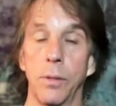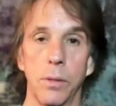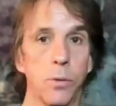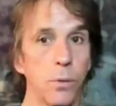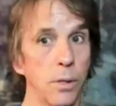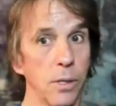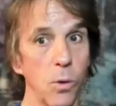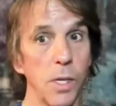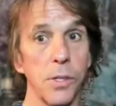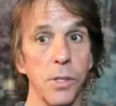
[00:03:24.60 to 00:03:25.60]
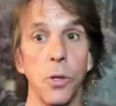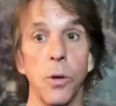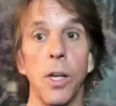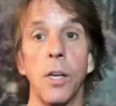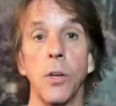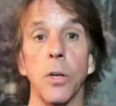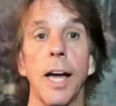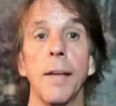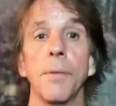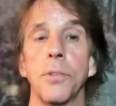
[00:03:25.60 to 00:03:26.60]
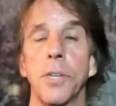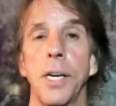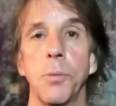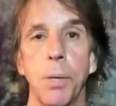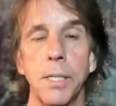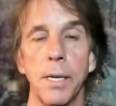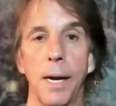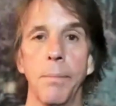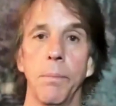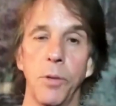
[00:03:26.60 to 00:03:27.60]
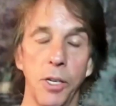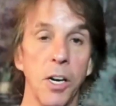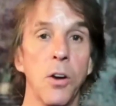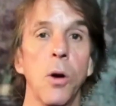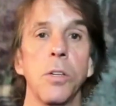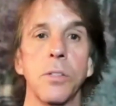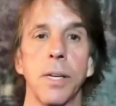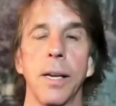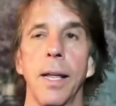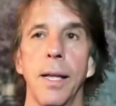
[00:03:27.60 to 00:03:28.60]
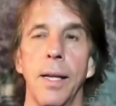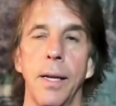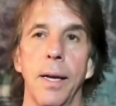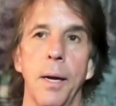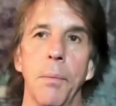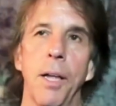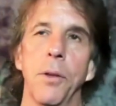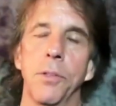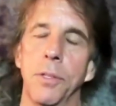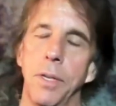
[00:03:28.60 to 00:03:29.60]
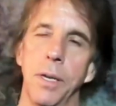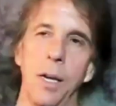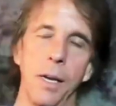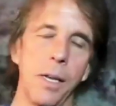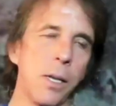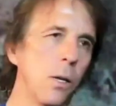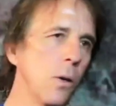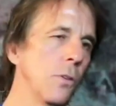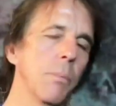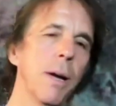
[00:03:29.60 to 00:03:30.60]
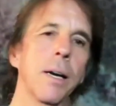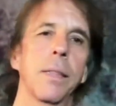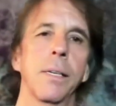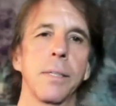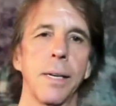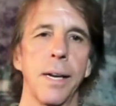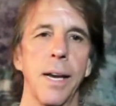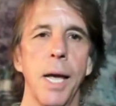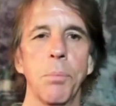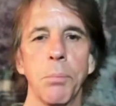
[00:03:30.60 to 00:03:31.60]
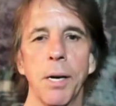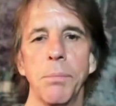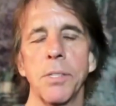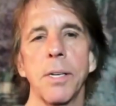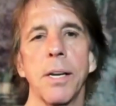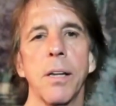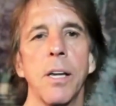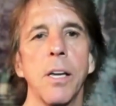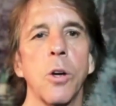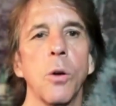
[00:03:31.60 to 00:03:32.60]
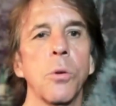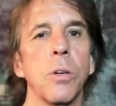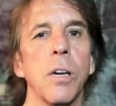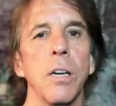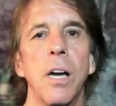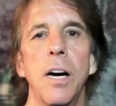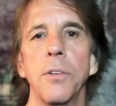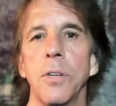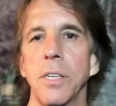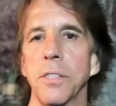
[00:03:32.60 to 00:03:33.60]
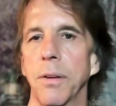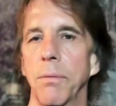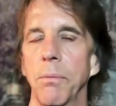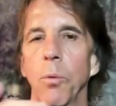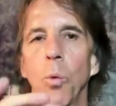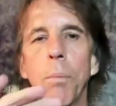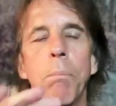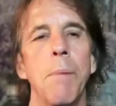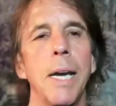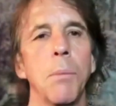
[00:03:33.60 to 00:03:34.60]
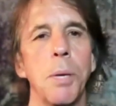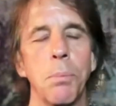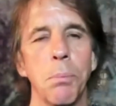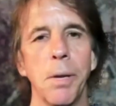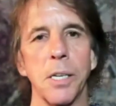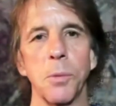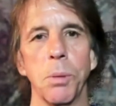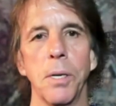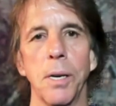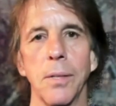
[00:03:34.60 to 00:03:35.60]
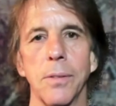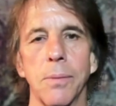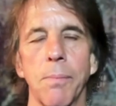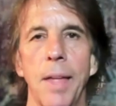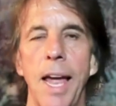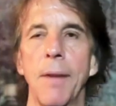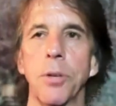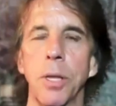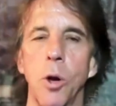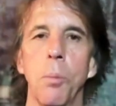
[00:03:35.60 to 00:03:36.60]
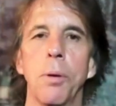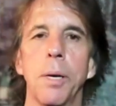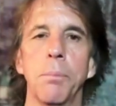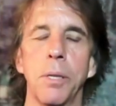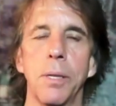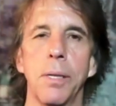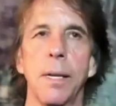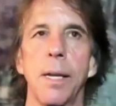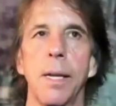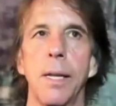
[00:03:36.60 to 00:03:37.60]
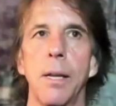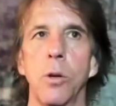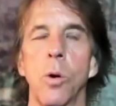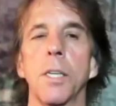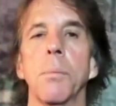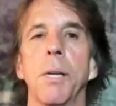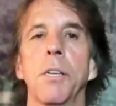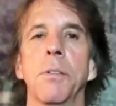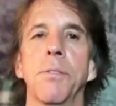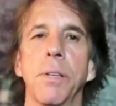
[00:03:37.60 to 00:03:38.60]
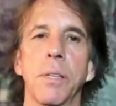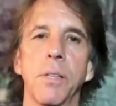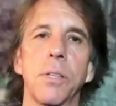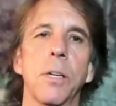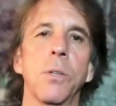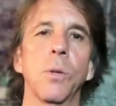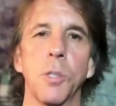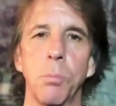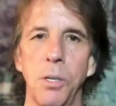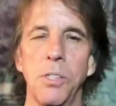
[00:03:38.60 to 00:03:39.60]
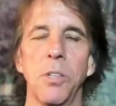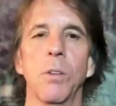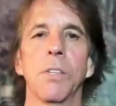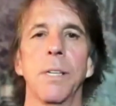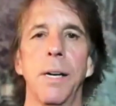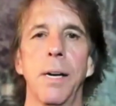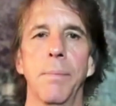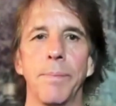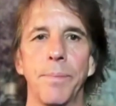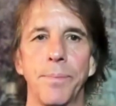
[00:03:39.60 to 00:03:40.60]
It's a really good question. So your life has changed big time. You're going to notice it. And there's a huge amount of things that can happen. But I'm just going to go through a little laundry list of what many people may experience after they open up to the quantum energy field and start to experience it over time.